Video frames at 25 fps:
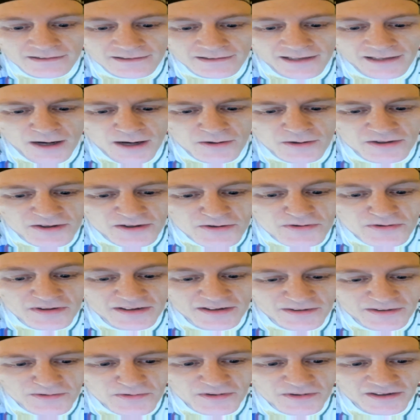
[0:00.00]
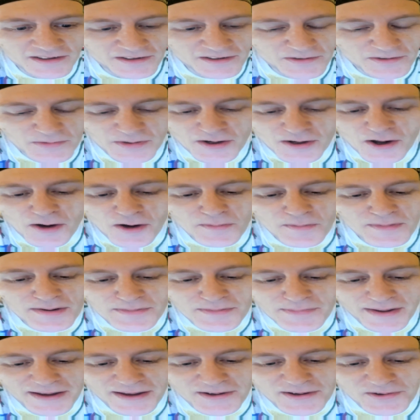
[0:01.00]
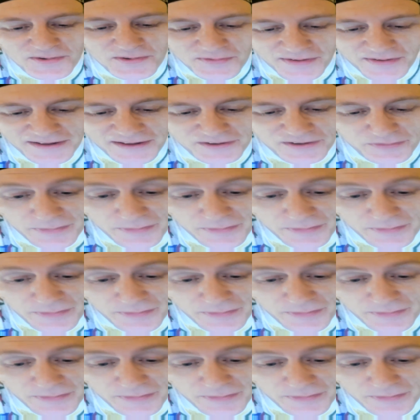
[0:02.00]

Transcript: How you would all be Bengal fans